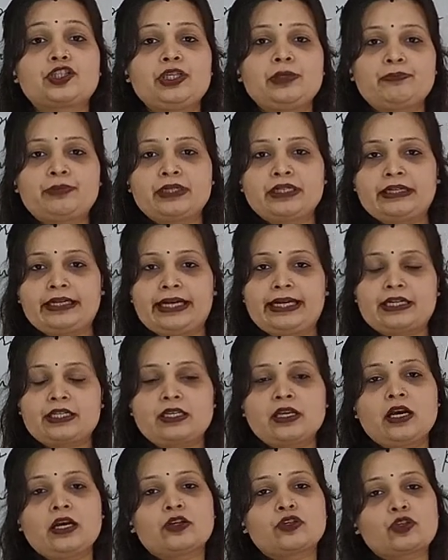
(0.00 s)
cheaper
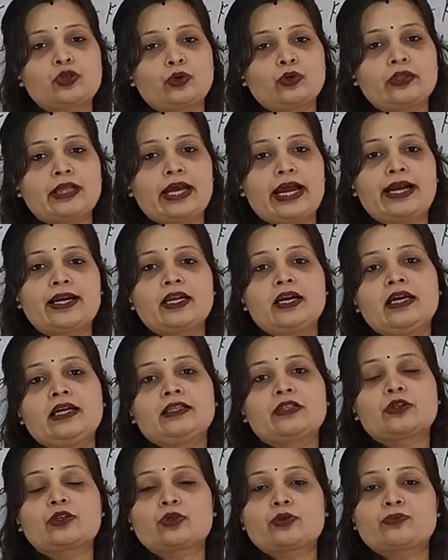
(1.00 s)
rates so
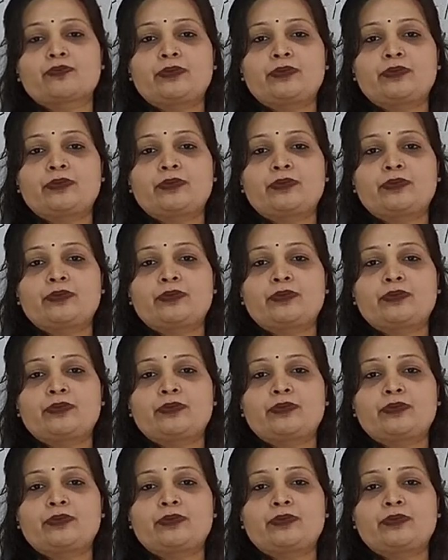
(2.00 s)
that the